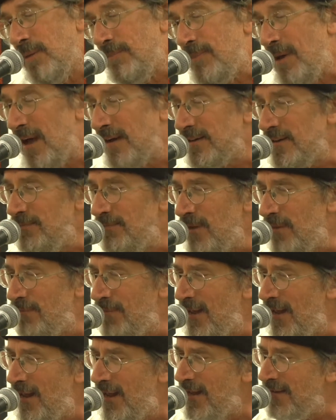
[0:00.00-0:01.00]
packed up my
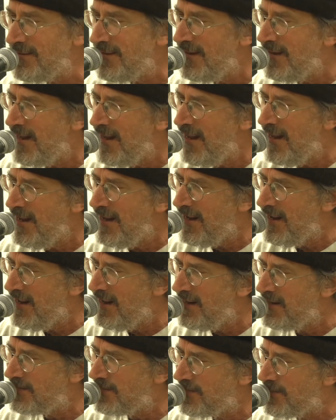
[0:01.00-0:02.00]
bags and I
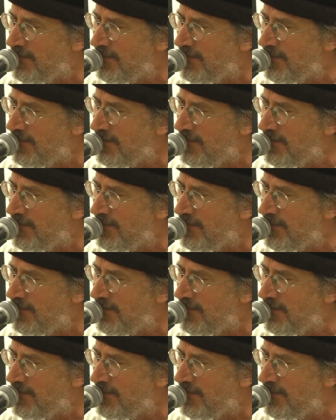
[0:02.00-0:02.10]
headed to